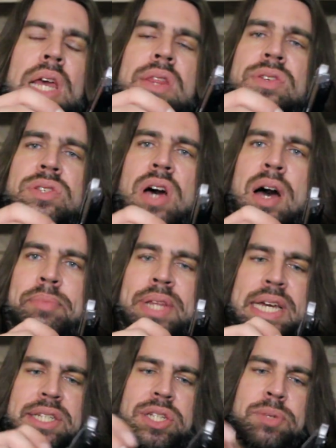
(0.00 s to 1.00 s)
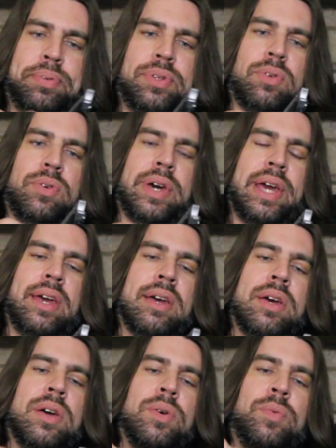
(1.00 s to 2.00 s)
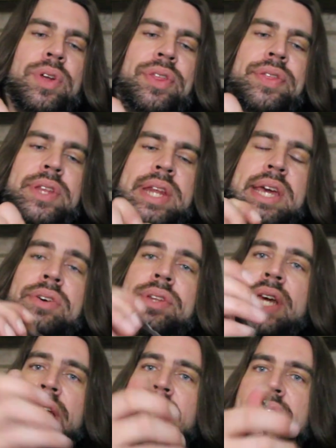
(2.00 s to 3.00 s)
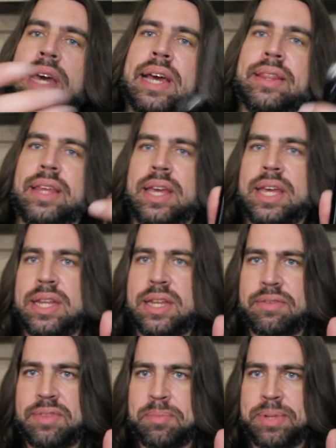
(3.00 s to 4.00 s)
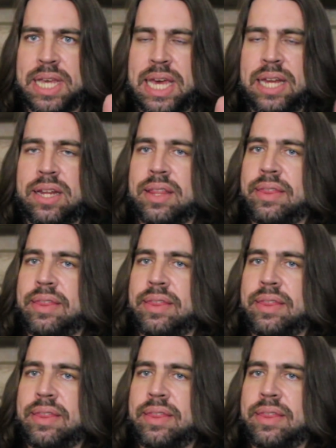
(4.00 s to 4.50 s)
The saw blades deploy with the nail nick at the end of the blade.